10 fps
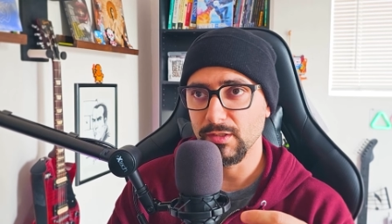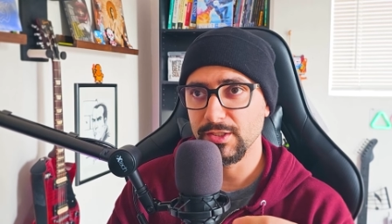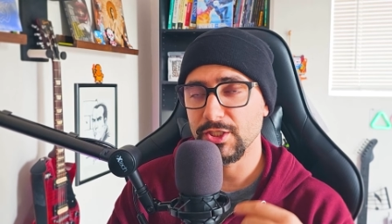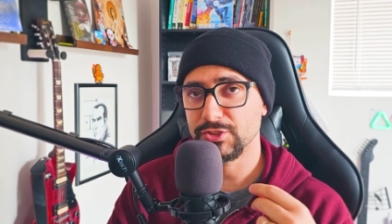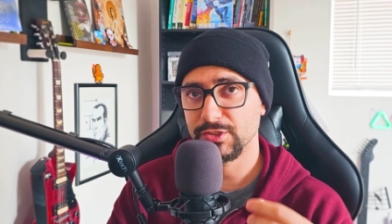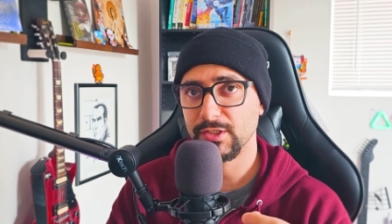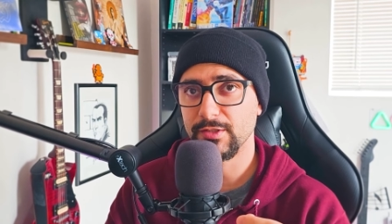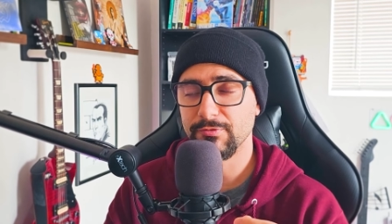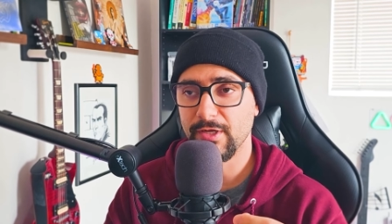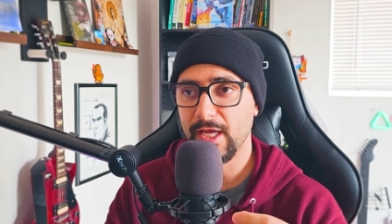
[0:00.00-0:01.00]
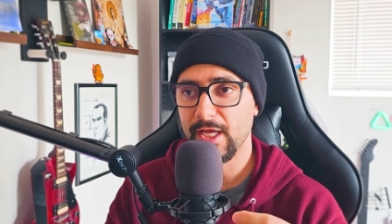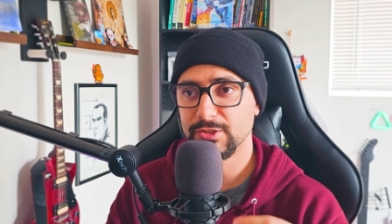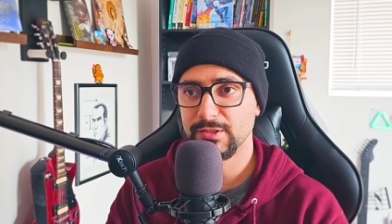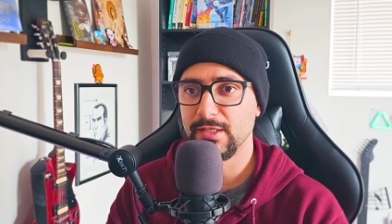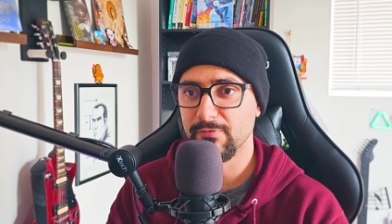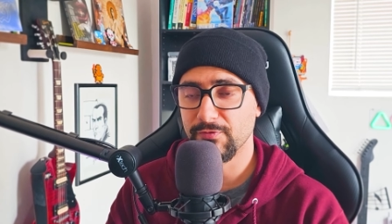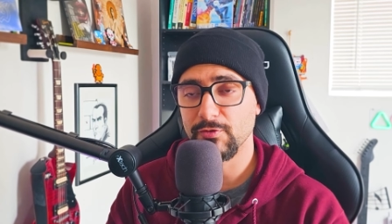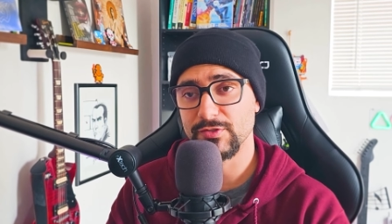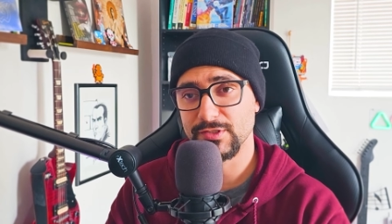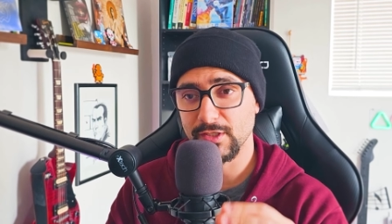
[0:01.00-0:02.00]
initially on the reaction and then
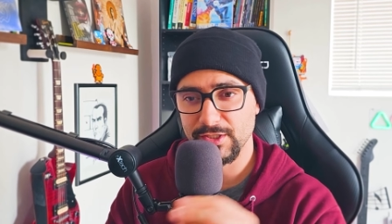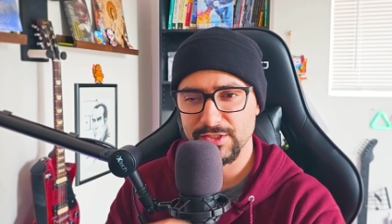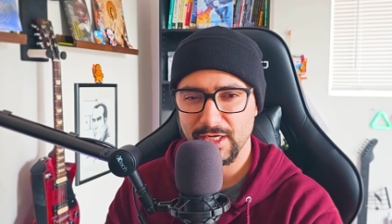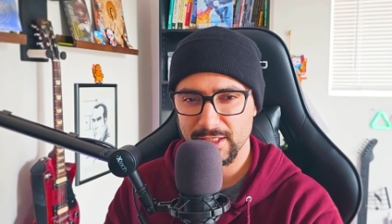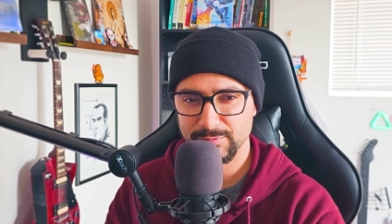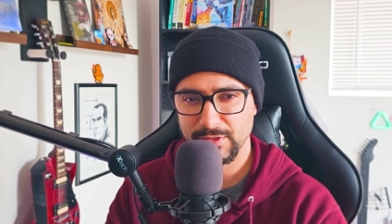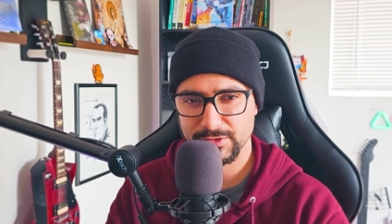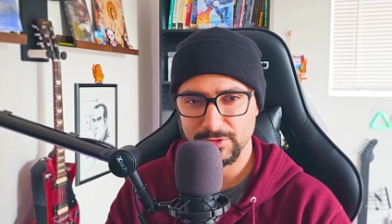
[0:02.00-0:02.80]
focusing on each aspect.